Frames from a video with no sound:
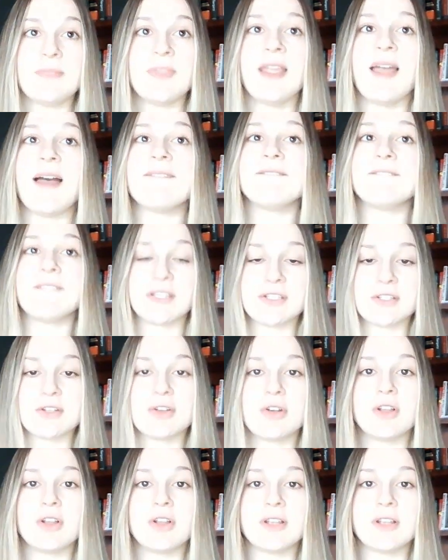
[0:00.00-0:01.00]
On
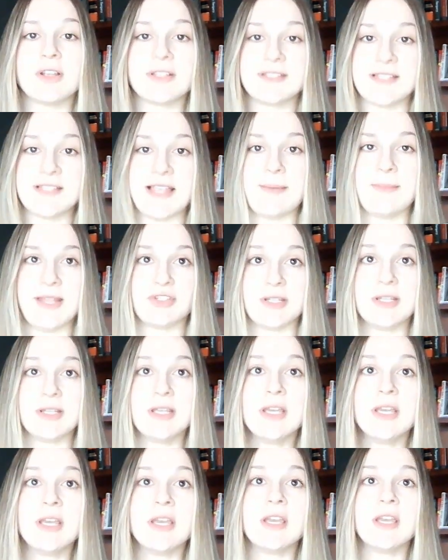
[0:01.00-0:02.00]
physical examination,
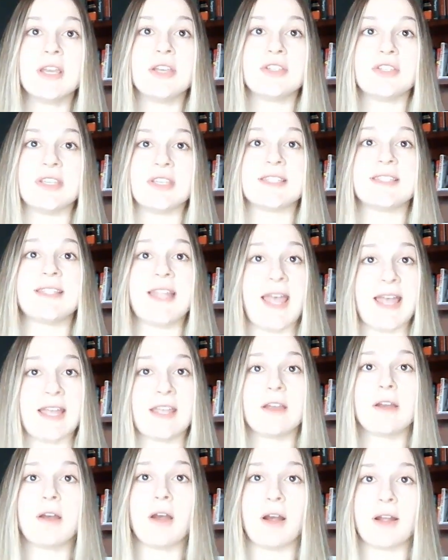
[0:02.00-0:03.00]
she is
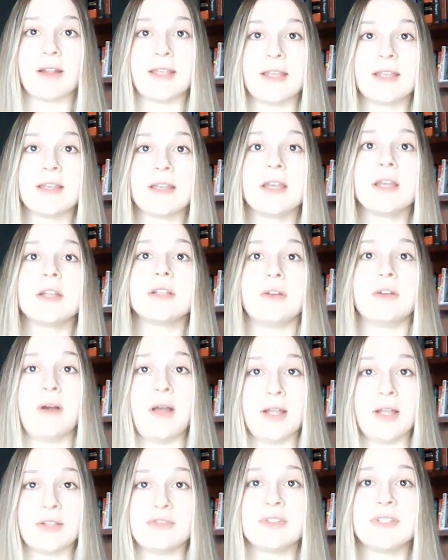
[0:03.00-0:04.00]
tachycardic to
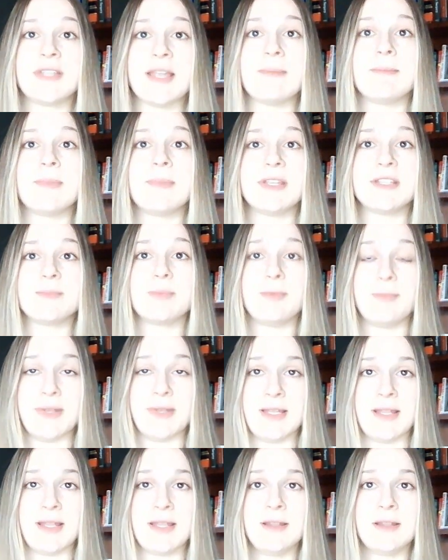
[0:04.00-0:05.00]
110 beats per
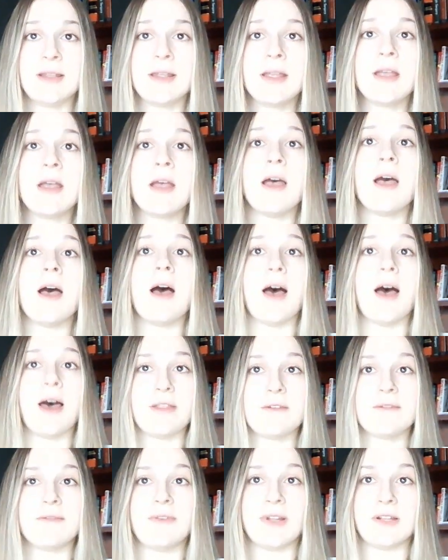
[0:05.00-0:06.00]
minute.
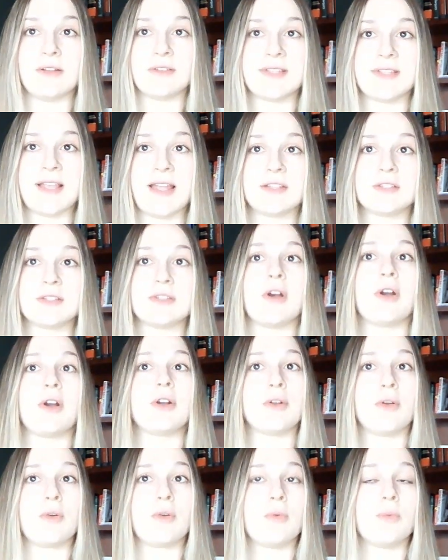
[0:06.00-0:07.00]
Other vital signs
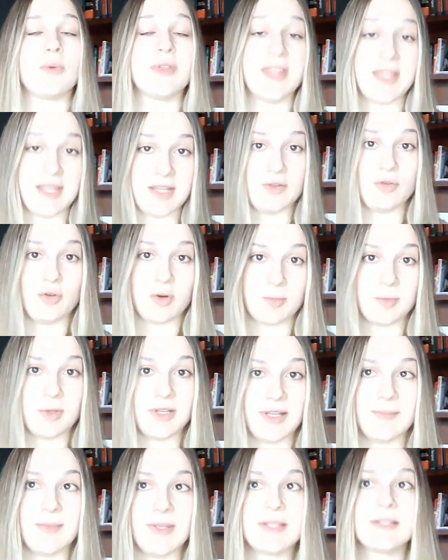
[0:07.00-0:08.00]
are within normal
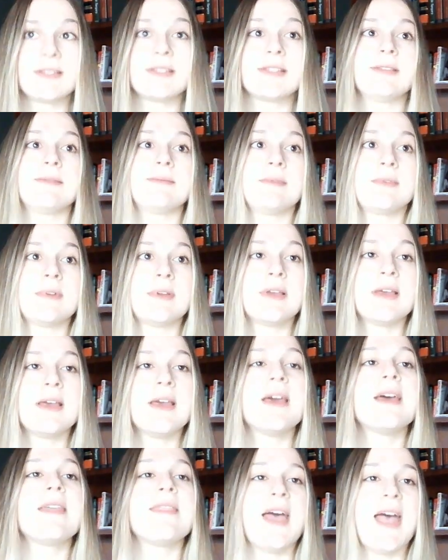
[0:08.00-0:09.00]
limits.
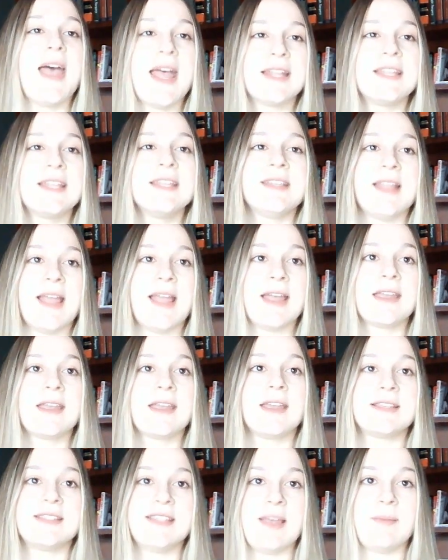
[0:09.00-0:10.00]
The head and neck
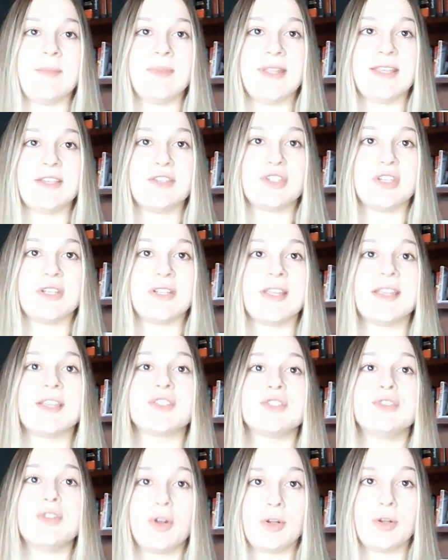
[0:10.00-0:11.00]
examination
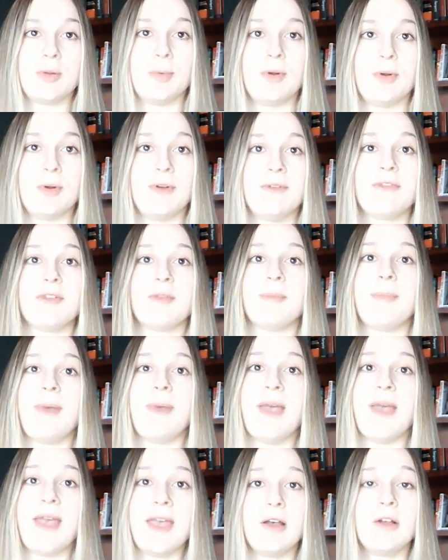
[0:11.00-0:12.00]
is notable for
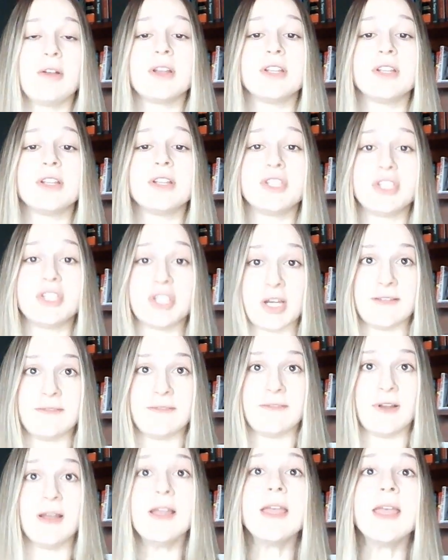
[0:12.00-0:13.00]
pale conjunctiva
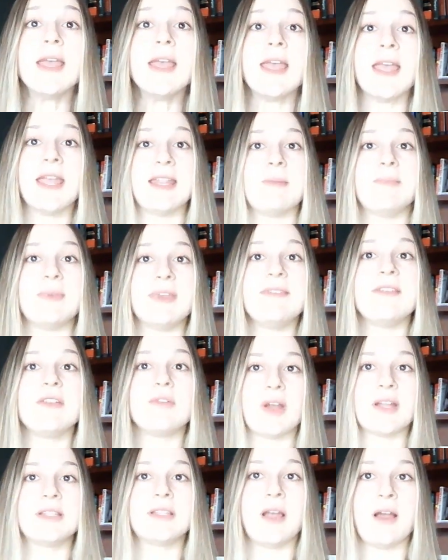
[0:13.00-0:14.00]
and a beefy
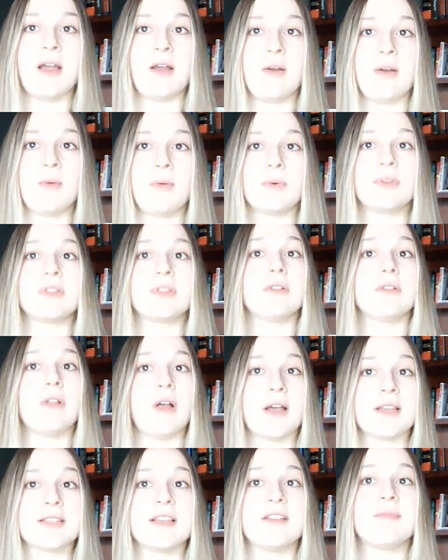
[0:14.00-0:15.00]
red tongue with loss
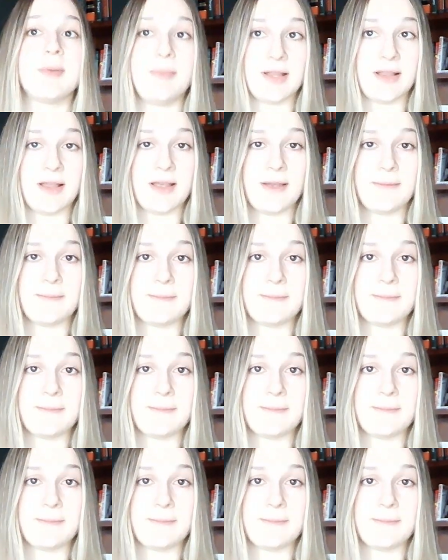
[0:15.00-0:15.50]
of papilla.